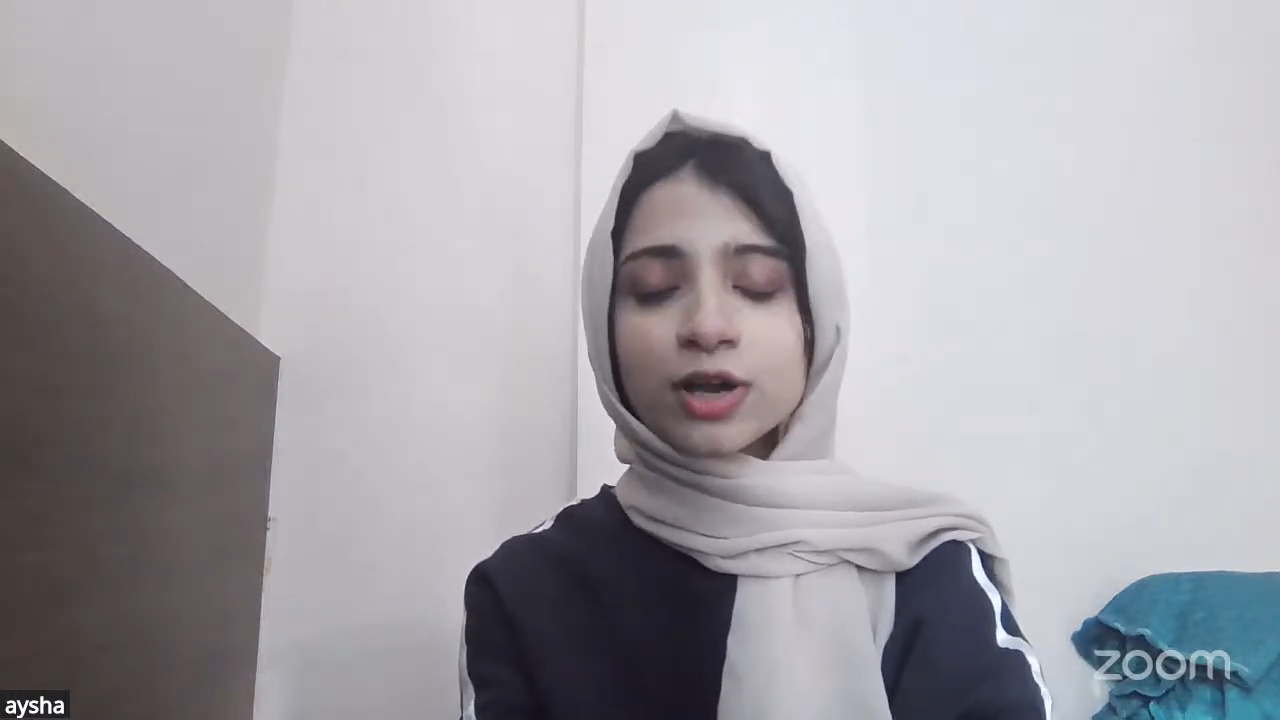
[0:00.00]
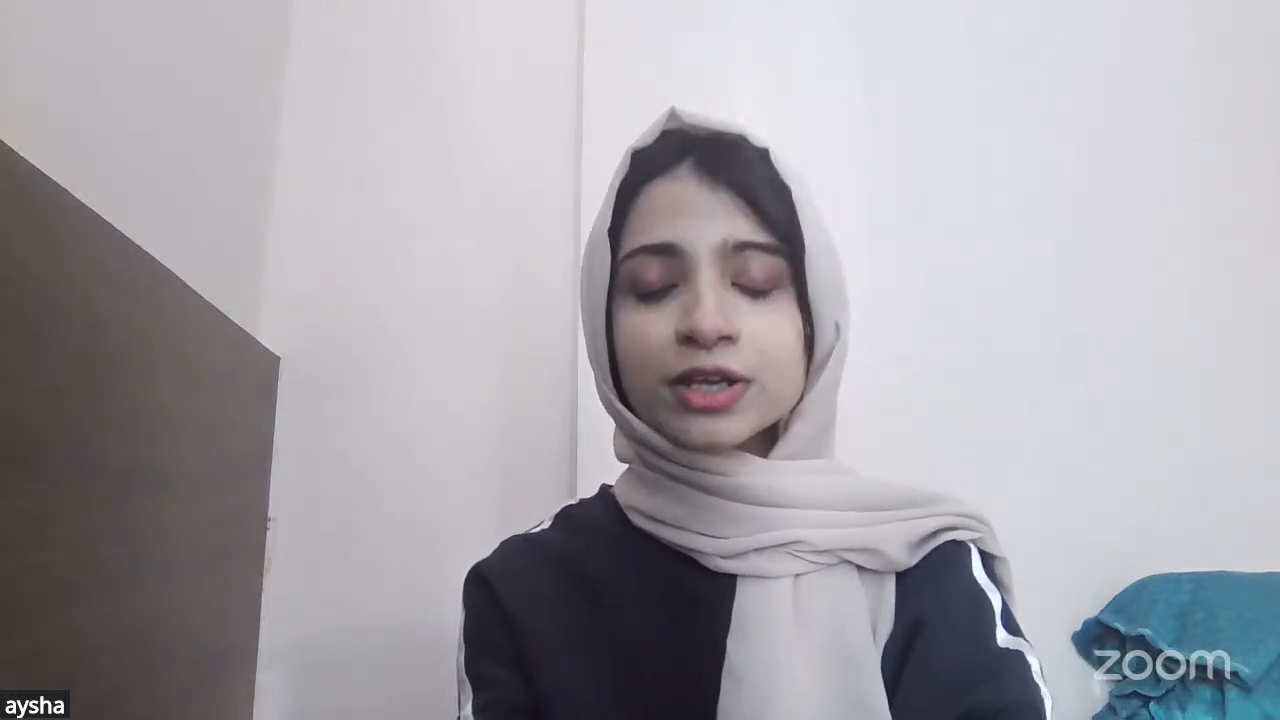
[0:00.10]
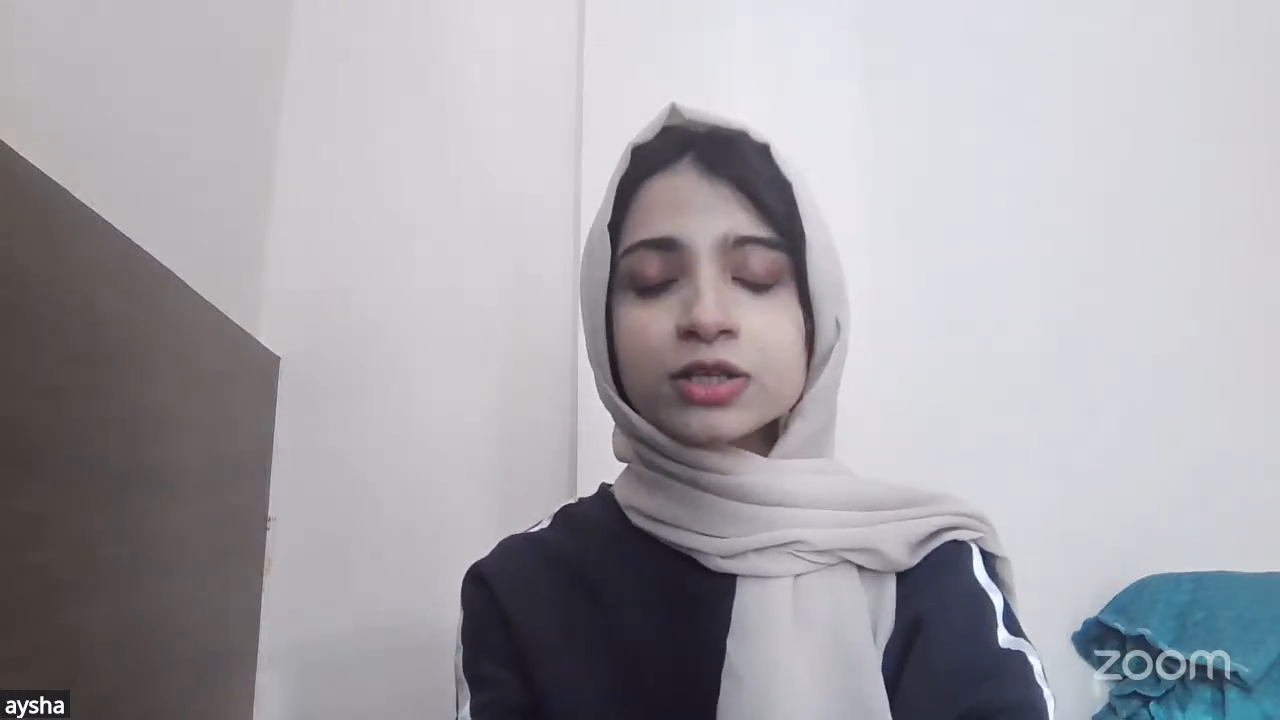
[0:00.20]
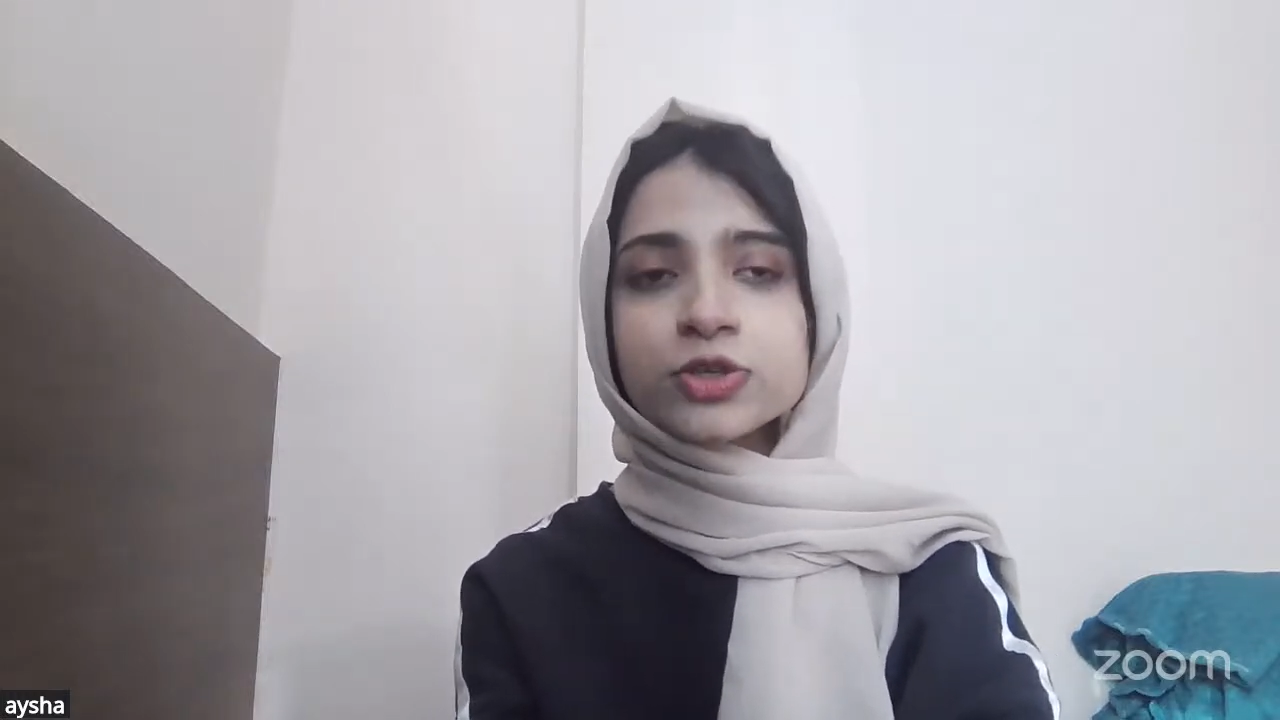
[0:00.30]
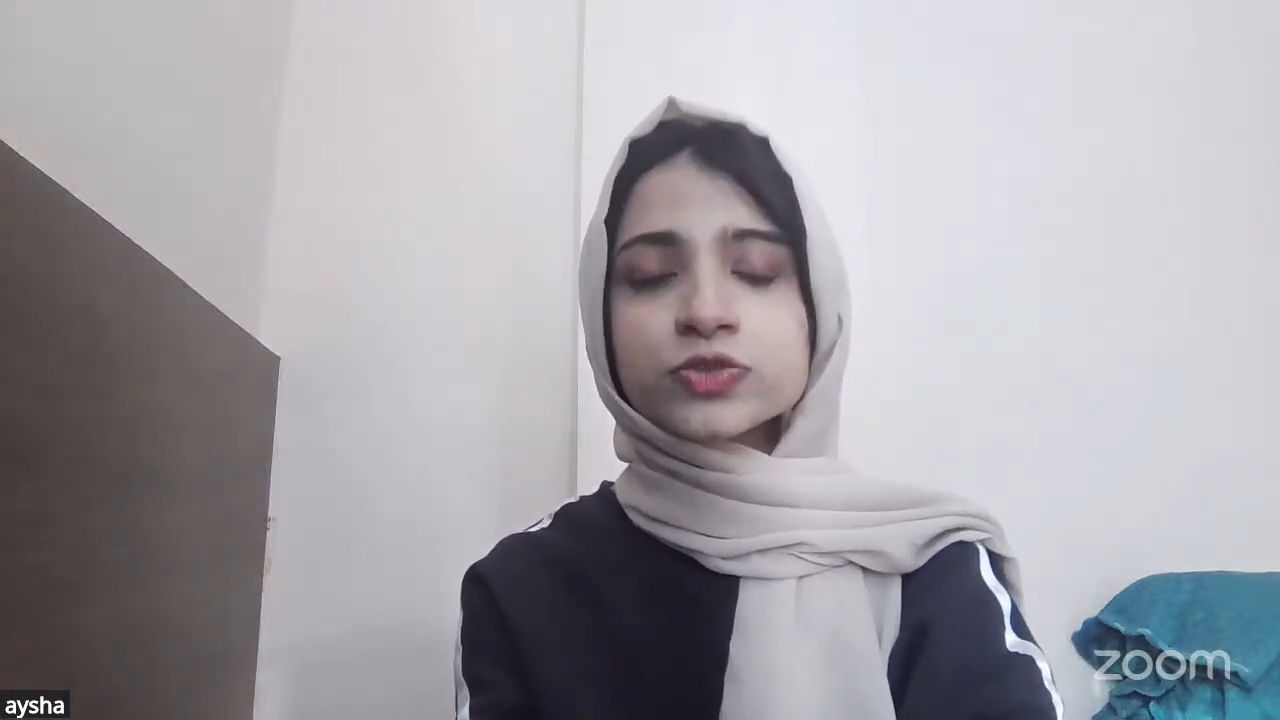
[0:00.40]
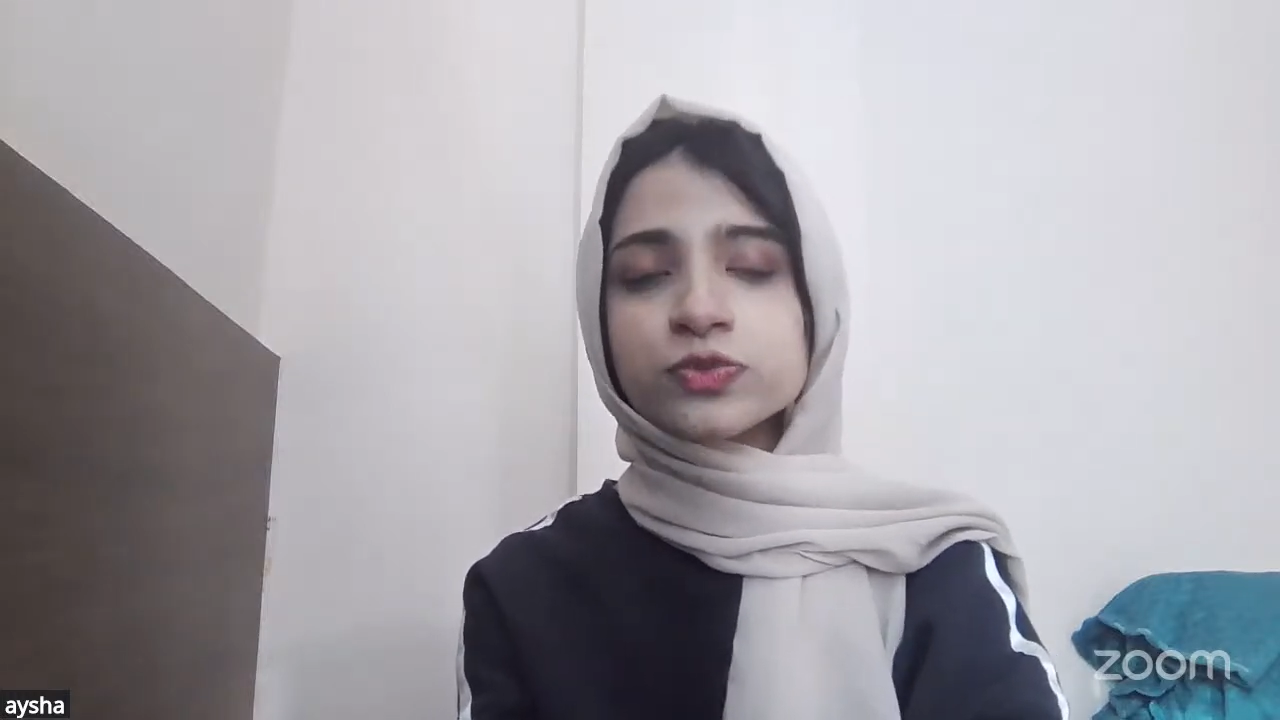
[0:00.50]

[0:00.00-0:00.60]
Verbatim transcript: interviews